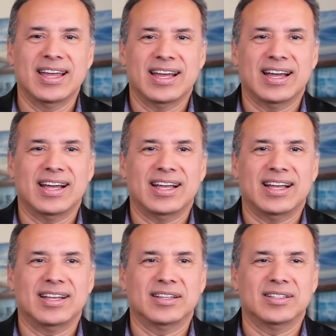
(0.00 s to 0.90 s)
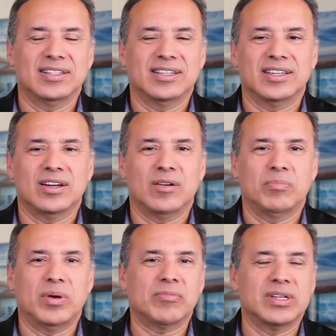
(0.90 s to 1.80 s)

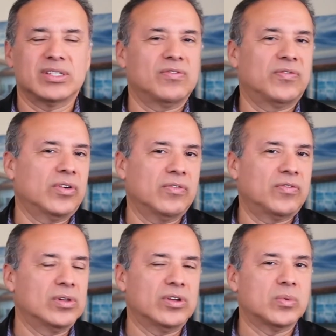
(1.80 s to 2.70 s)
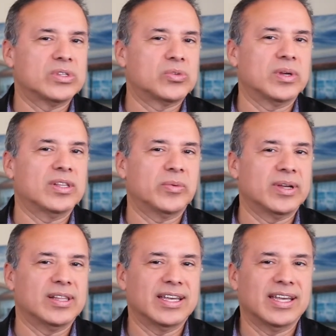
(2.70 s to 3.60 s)
Buckminster Fuller was really,
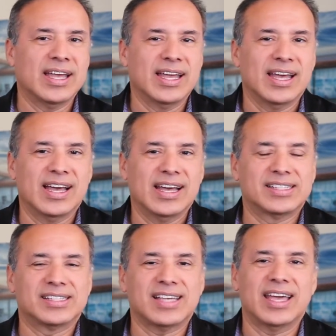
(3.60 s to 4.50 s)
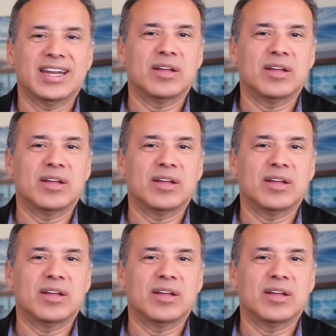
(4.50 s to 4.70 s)
really excited